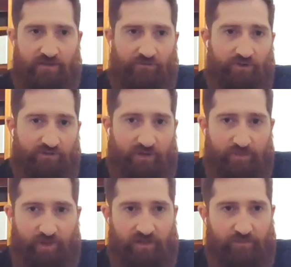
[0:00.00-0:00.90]
of one very
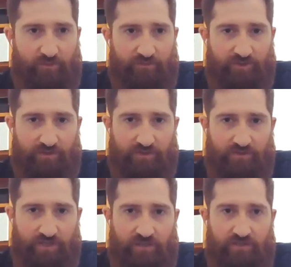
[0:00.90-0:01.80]
polymorphic
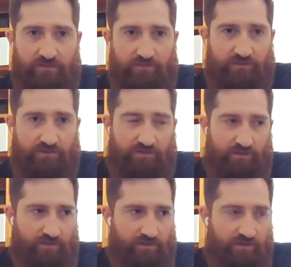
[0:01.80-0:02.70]
gene, which is
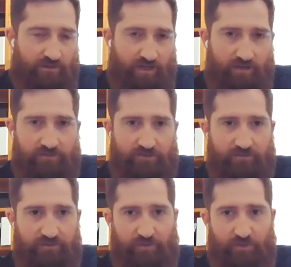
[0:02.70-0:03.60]
called outer
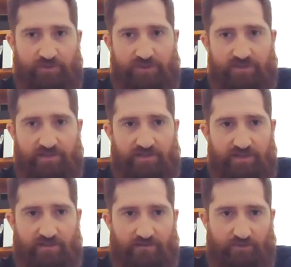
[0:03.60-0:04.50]
surface protein
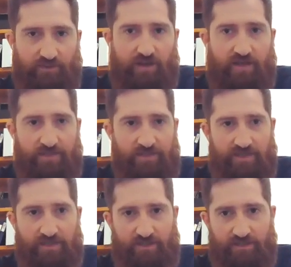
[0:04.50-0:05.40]
C, or the
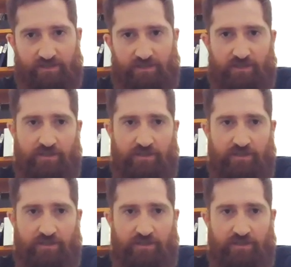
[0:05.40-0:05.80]
OspC gene.